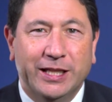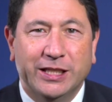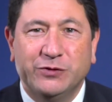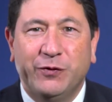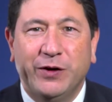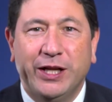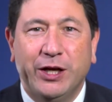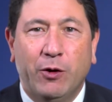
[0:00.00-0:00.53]
this
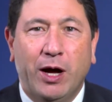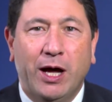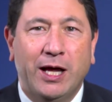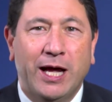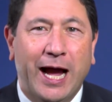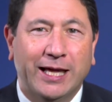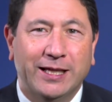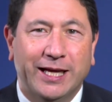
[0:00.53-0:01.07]
video, I'll
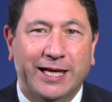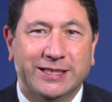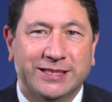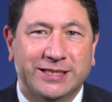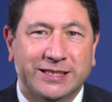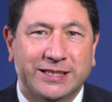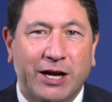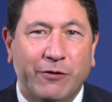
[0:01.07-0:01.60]
highlight
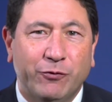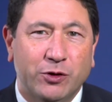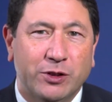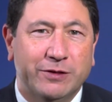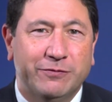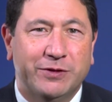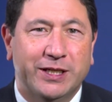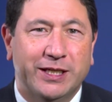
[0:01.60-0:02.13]
several
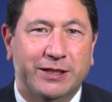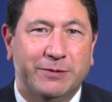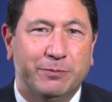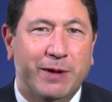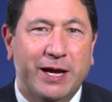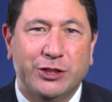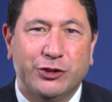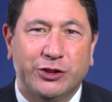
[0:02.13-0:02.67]
of the
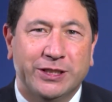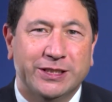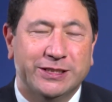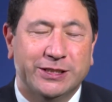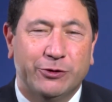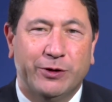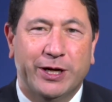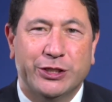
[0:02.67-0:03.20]
major
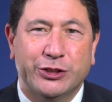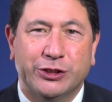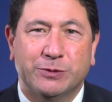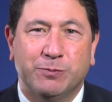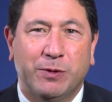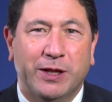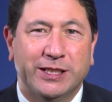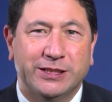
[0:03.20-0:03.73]
considerations
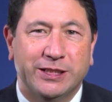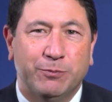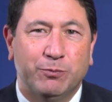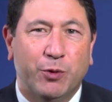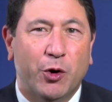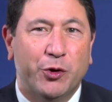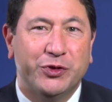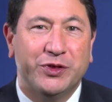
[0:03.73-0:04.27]
placing
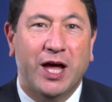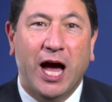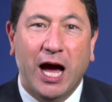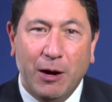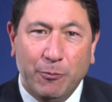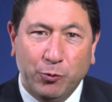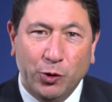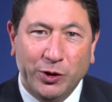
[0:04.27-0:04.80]
both
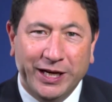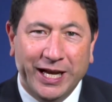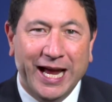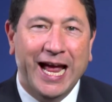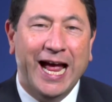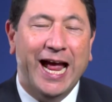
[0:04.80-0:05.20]
upward